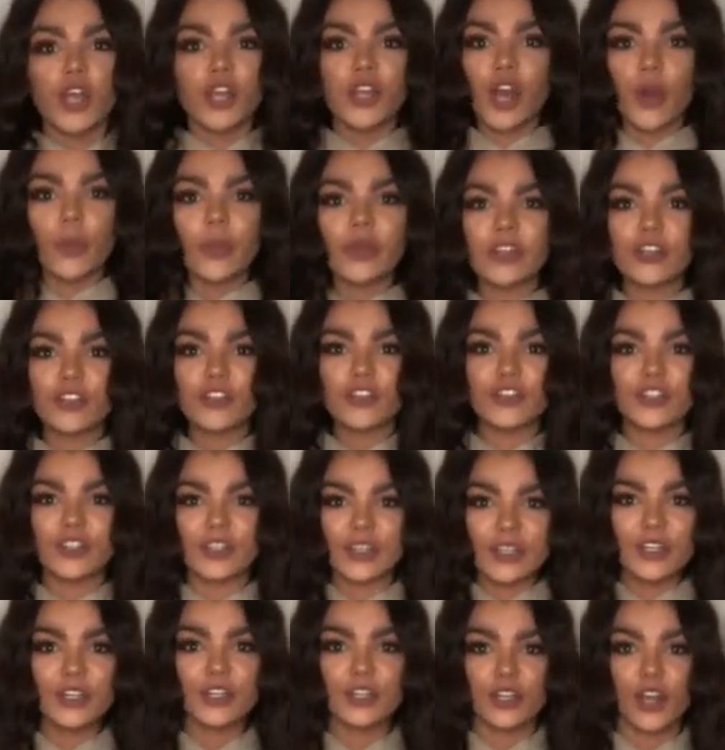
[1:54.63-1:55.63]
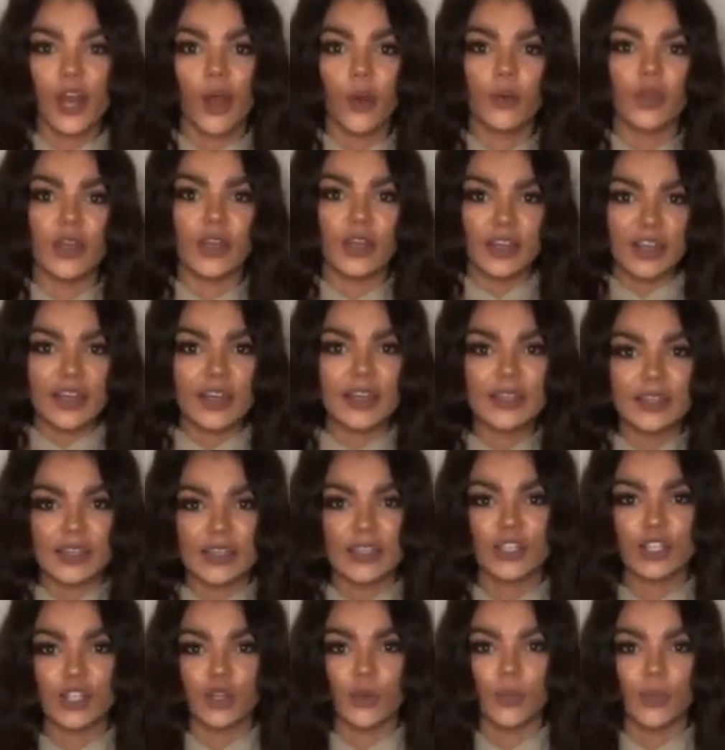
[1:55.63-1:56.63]
know when you just didn't know you
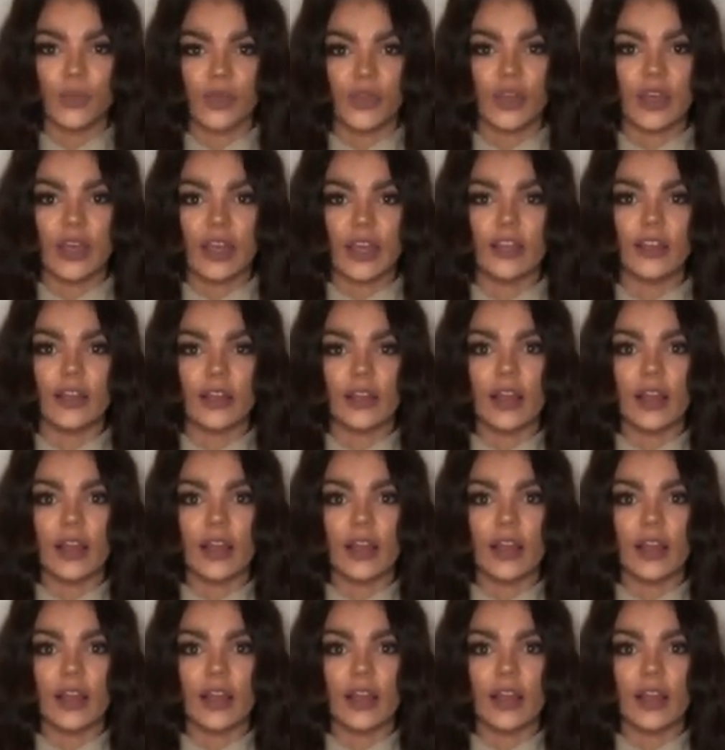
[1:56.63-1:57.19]
needed something in your